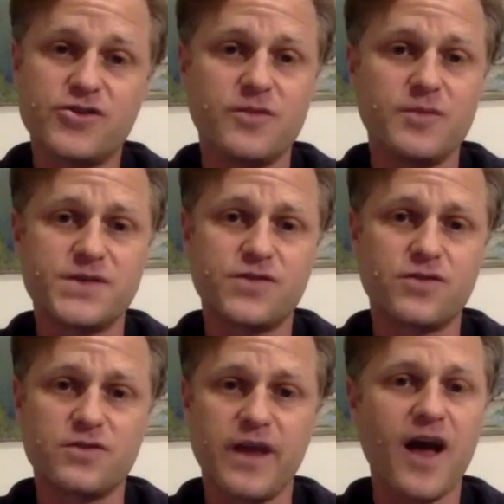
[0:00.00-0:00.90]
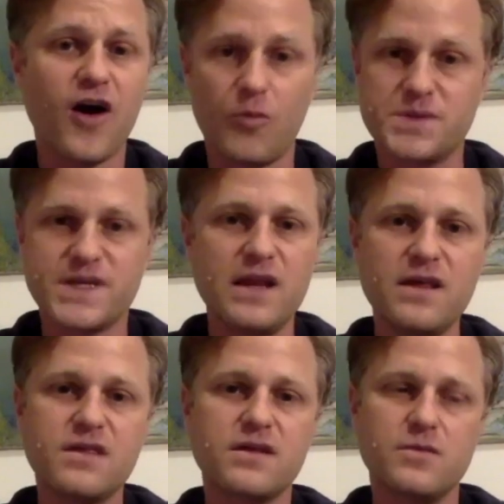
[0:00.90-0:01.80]
I mean, it certainly helps.
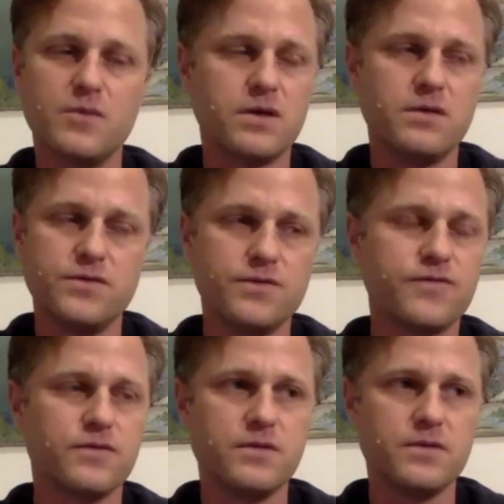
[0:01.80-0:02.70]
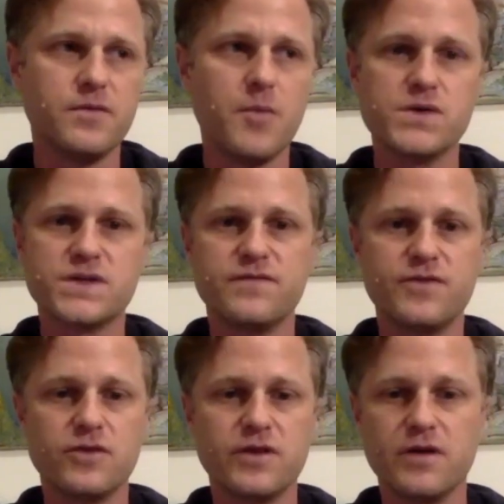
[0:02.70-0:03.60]
Anything that we can do for the most
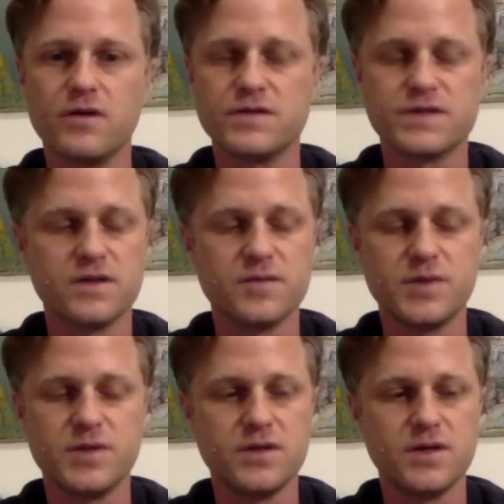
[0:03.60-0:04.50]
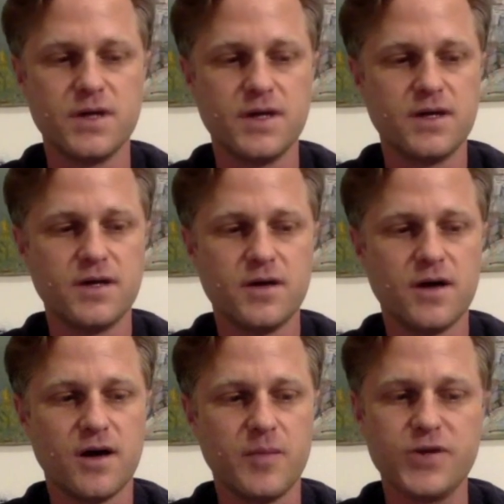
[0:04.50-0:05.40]
severely ill is going to be
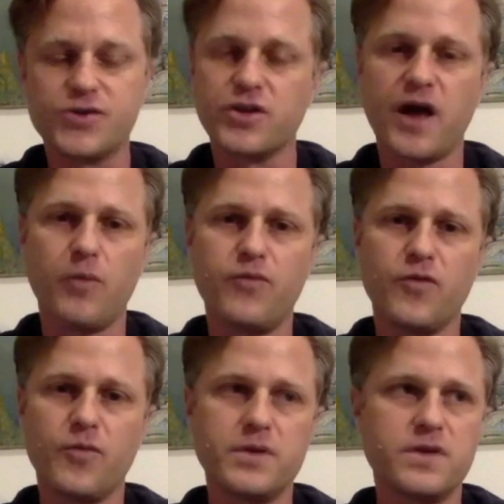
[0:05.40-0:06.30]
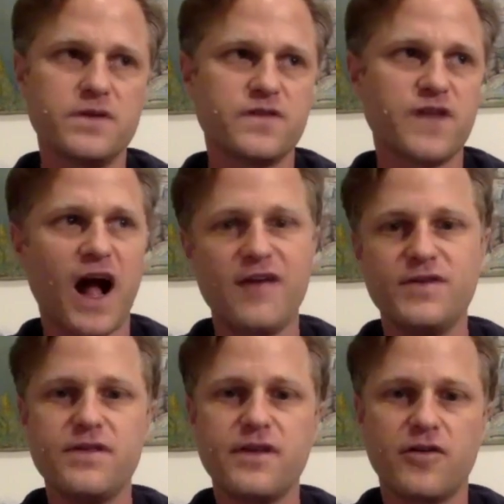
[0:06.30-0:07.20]
majorly helpful, but this is an
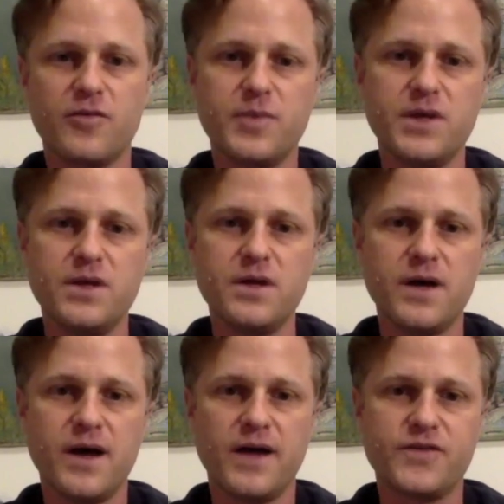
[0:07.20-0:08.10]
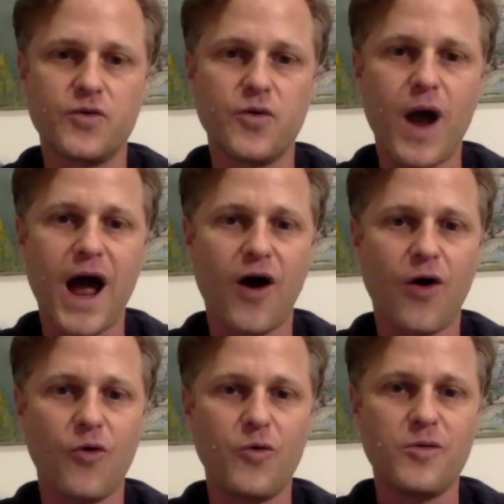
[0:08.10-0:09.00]
IV therapy. I don't know
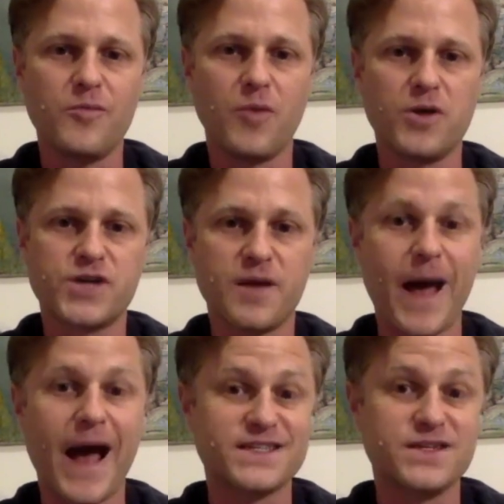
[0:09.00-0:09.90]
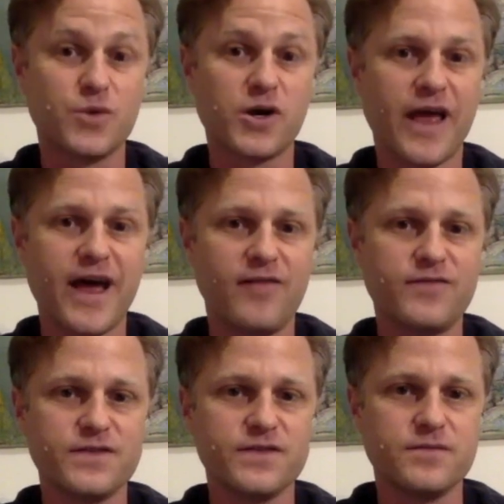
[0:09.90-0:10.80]
how much capacity we're going to have
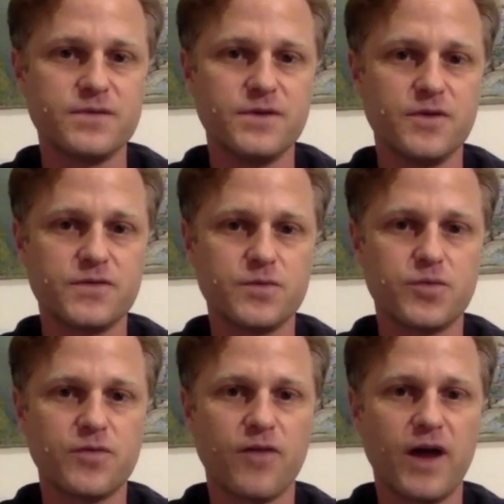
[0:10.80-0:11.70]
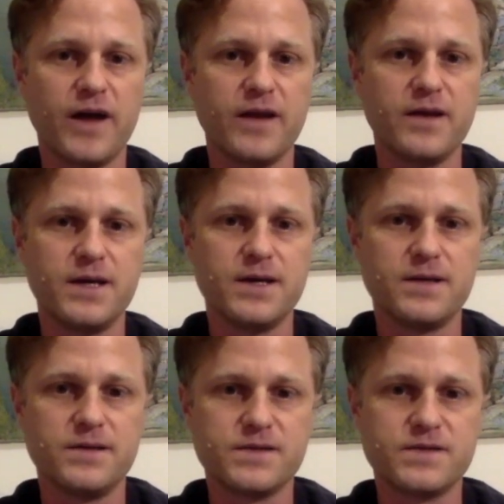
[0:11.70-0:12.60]
to, you know, to provide
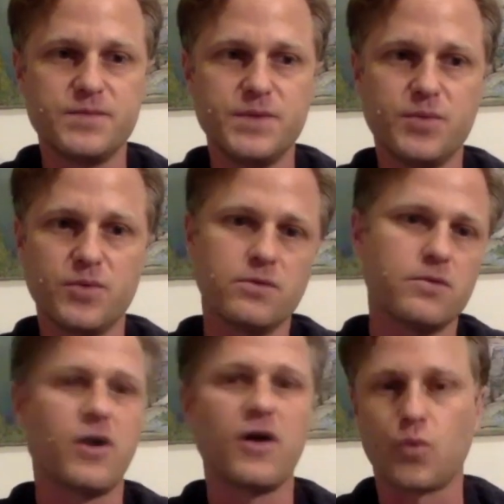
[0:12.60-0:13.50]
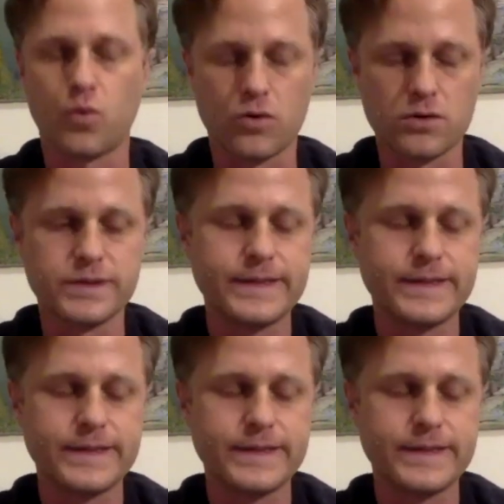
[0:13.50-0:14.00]
this to people around the world.